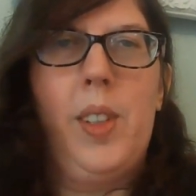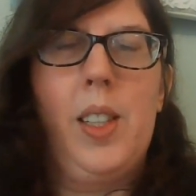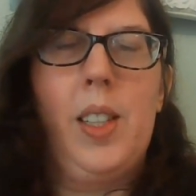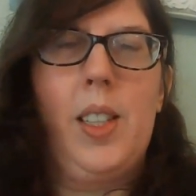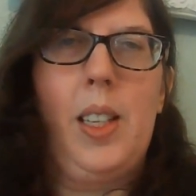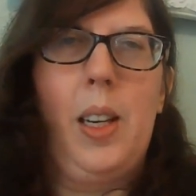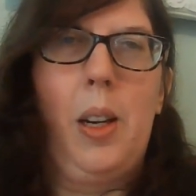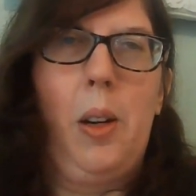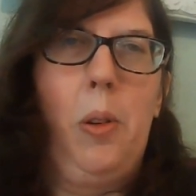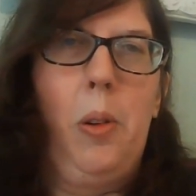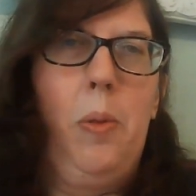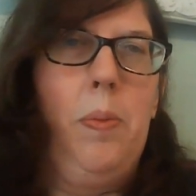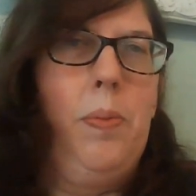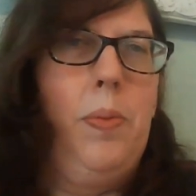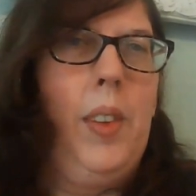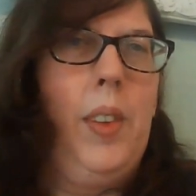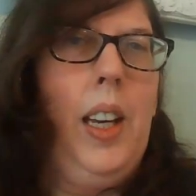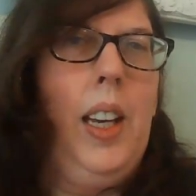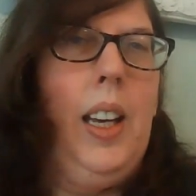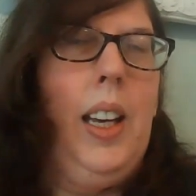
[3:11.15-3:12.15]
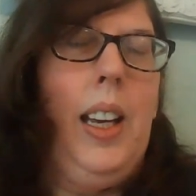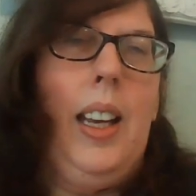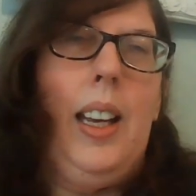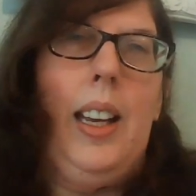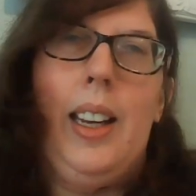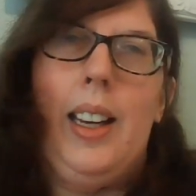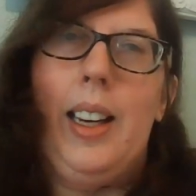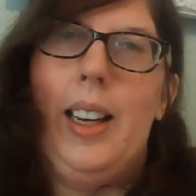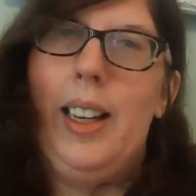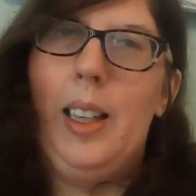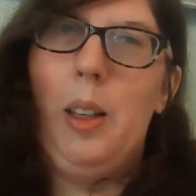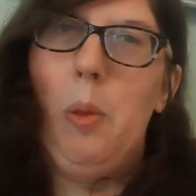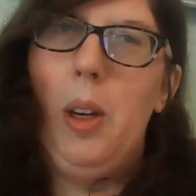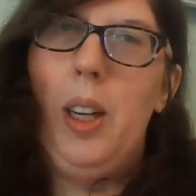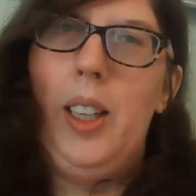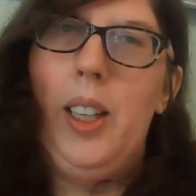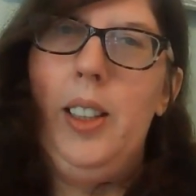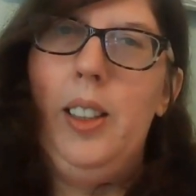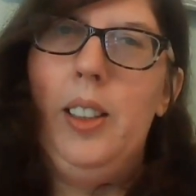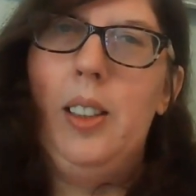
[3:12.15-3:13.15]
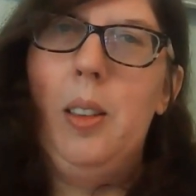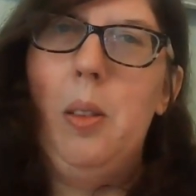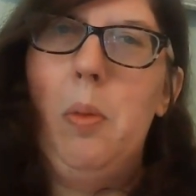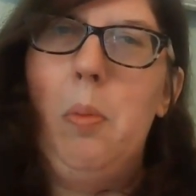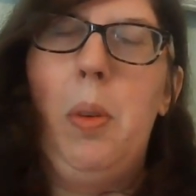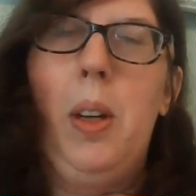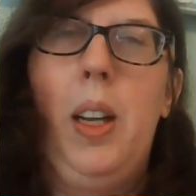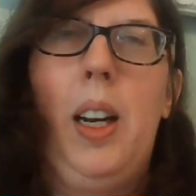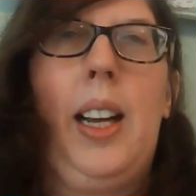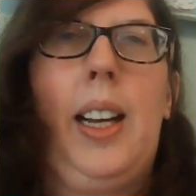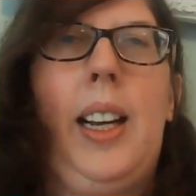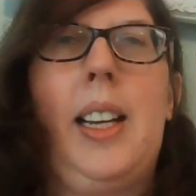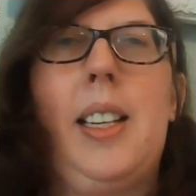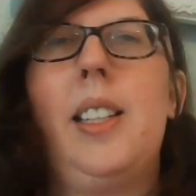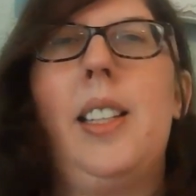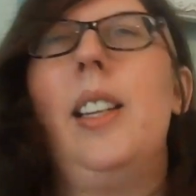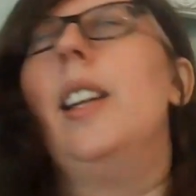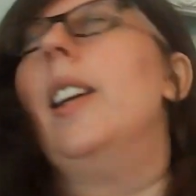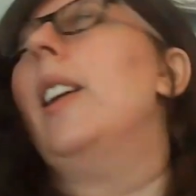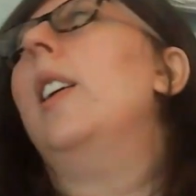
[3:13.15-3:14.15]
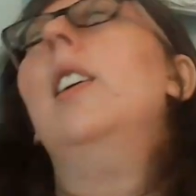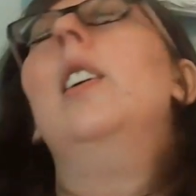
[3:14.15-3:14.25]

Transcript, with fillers: So, anyway, but like I said,